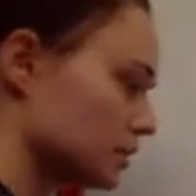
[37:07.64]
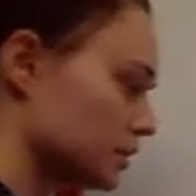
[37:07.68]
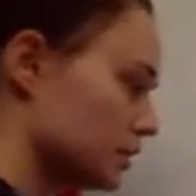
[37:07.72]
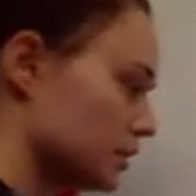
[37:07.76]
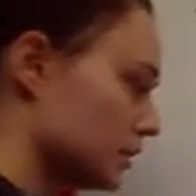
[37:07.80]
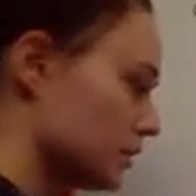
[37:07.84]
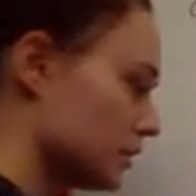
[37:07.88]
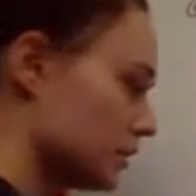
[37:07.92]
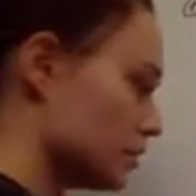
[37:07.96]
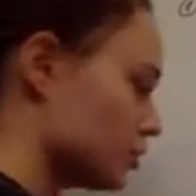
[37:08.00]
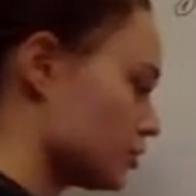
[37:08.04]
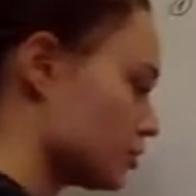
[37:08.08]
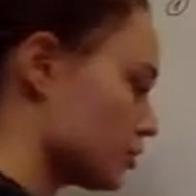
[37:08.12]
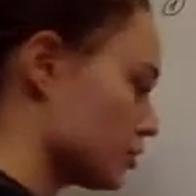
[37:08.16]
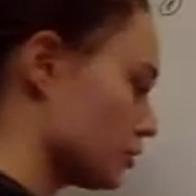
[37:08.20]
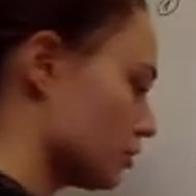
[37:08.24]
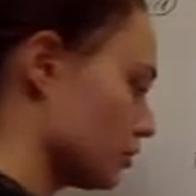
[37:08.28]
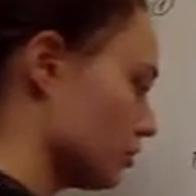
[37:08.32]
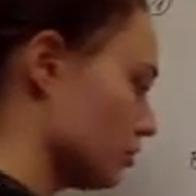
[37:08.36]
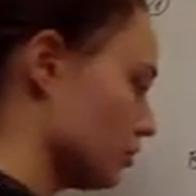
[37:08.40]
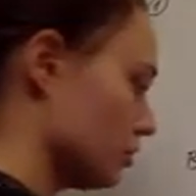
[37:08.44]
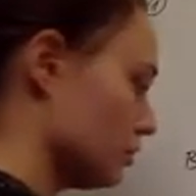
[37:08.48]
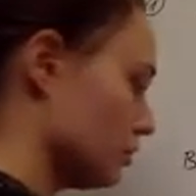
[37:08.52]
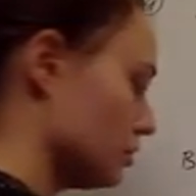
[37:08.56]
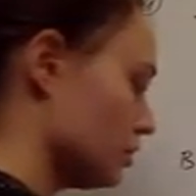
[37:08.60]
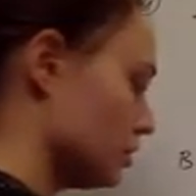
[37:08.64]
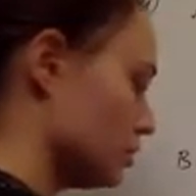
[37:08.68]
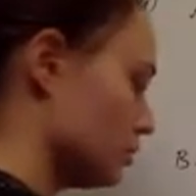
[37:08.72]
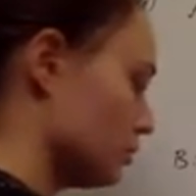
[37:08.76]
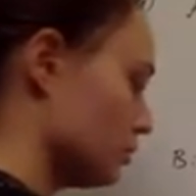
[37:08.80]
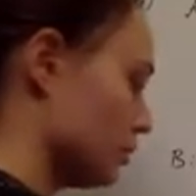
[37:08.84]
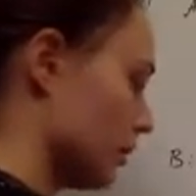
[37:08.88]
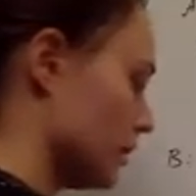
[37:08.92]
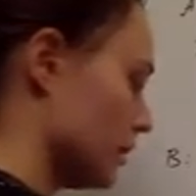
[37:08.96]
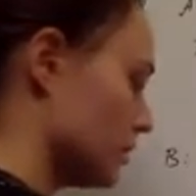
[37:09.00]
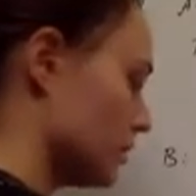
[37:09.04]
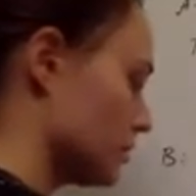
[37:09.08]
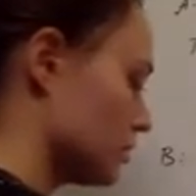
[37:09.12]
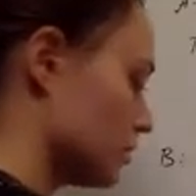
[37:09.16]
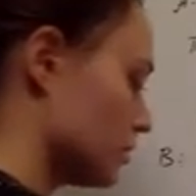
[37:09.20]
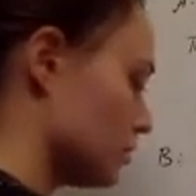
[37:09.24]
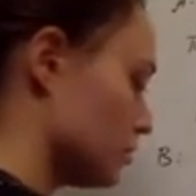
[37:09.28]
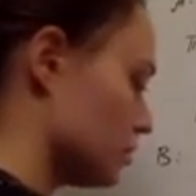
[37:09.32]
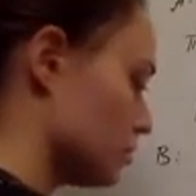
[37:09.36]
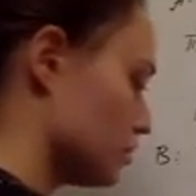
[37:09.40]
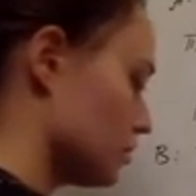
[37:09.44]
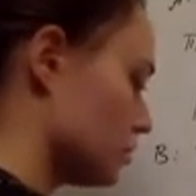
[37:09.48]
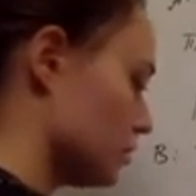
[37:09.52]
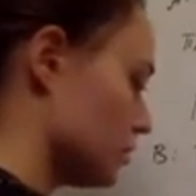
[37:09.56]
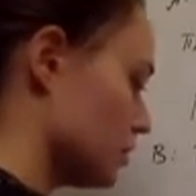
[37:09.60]
decision dependent
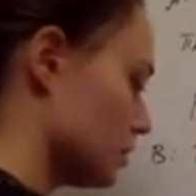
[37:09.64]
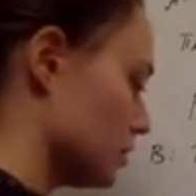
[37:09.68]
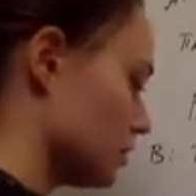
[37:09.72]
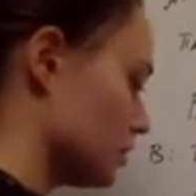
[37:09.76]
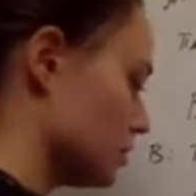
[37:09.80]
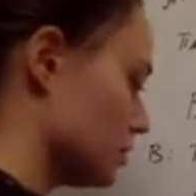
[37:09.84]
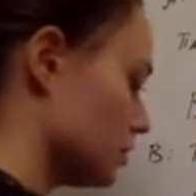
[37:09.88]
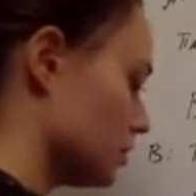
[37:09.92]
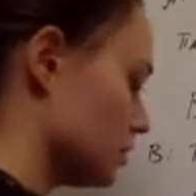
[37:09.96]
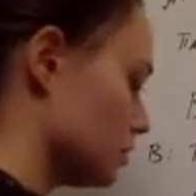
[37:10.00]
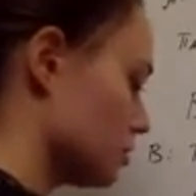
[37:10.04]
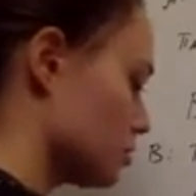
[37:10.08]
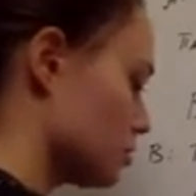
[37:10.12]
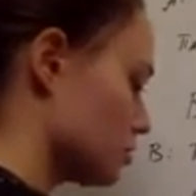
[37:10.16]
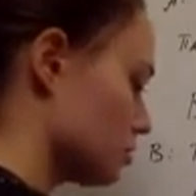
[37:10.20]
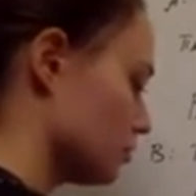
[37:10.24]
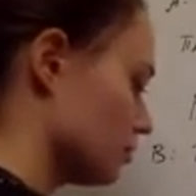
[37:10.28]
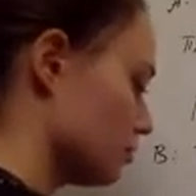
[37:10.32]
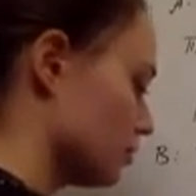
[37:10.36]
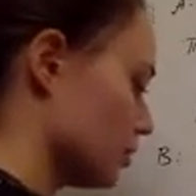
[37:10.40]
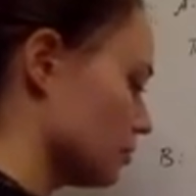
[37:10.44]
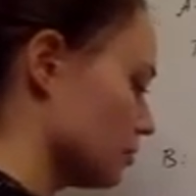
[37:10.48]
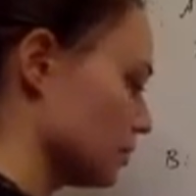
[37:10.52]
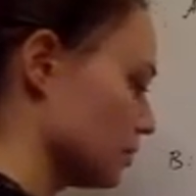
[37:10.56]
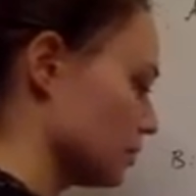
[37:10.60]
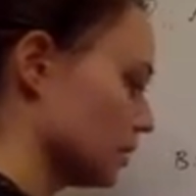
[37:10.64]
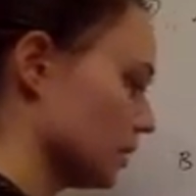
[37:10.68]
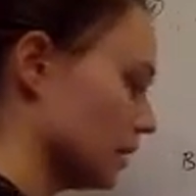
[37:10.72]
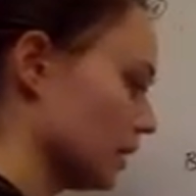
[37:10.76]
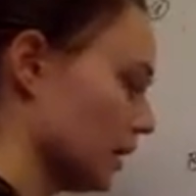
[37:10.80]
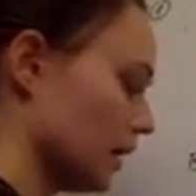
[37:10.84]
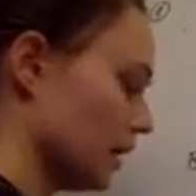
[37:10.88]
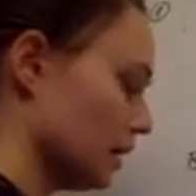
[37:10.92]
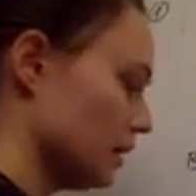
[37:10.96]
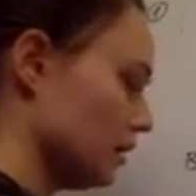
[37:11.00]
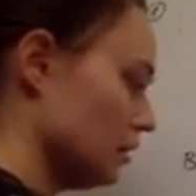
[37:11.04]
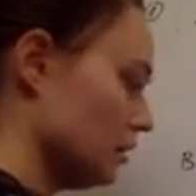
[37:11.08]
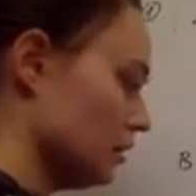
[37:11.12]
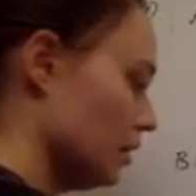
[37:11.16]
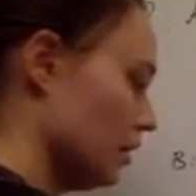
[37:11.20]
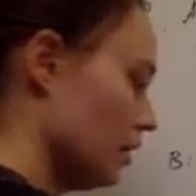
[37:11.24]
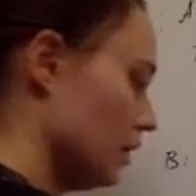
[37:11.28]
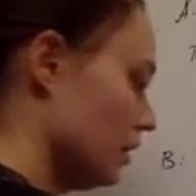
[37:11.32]
on the decision of family A